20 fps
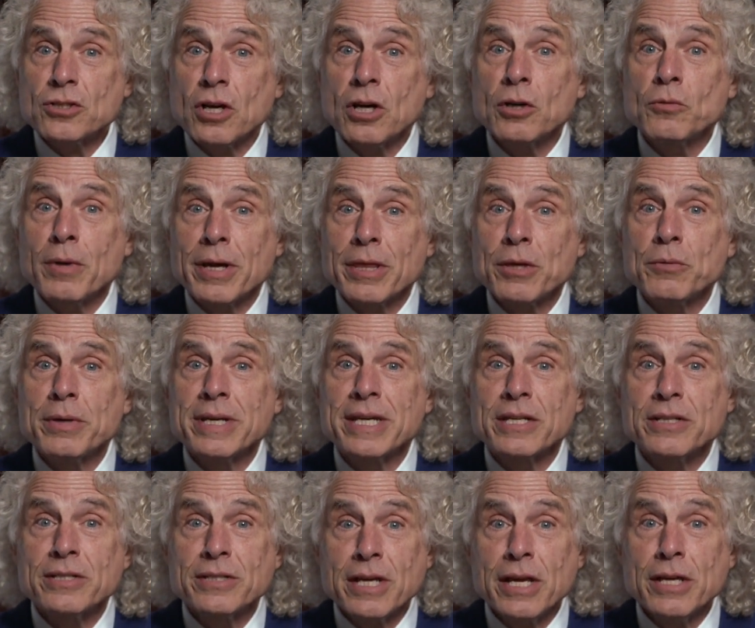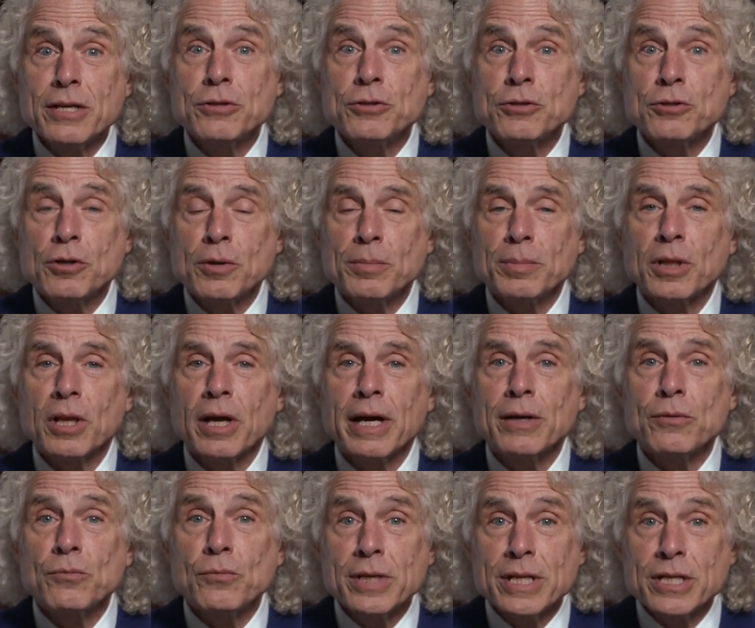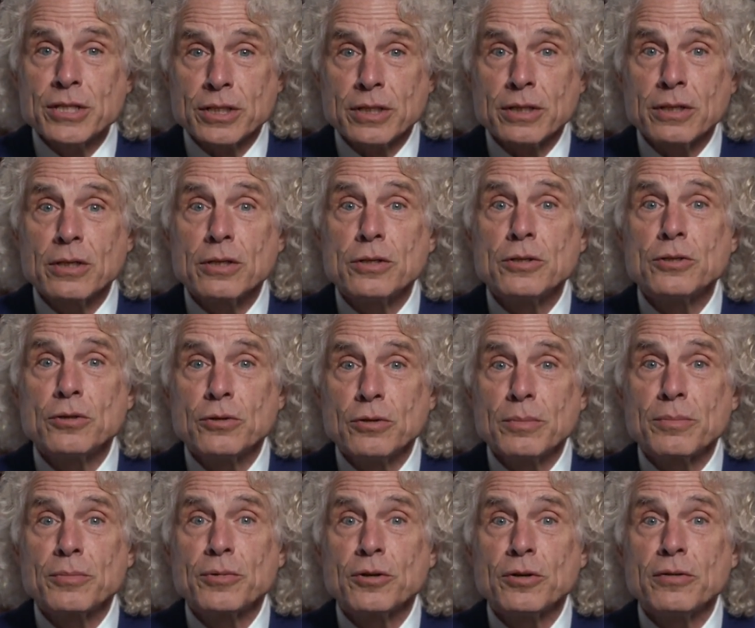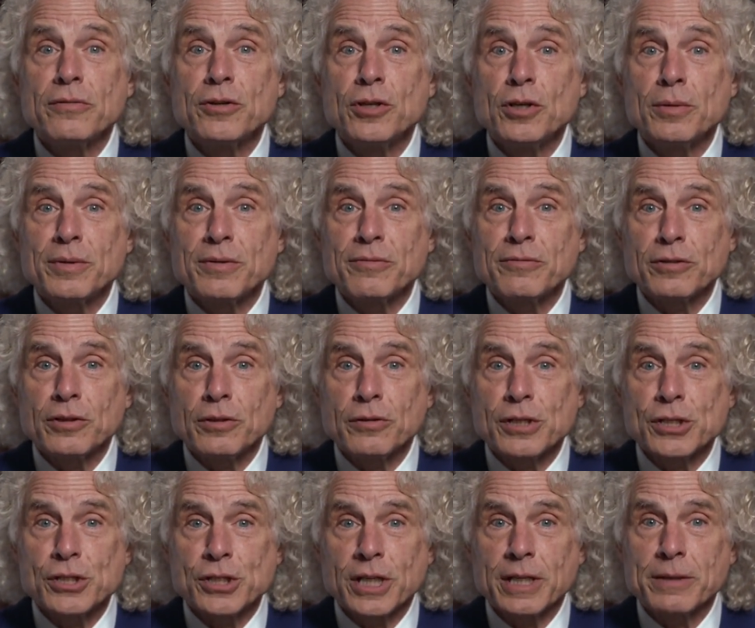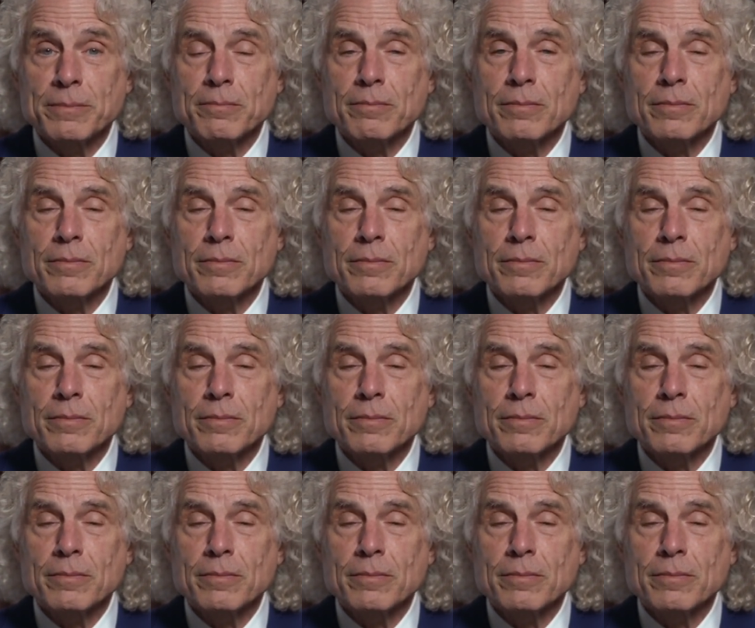on whether we continue to apply reason to improve human flourishing.